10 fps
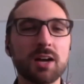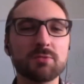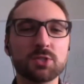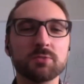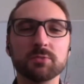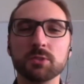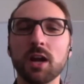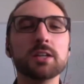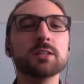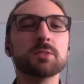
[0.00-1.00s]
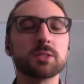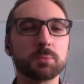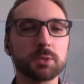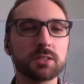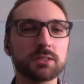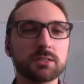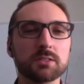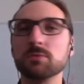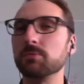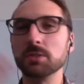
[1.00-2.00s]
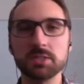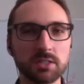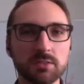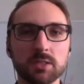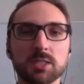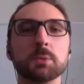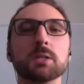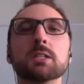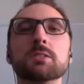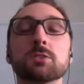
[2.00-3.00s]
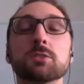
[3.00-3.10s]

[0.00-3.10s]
just a variety of experiences, diversity of experiences.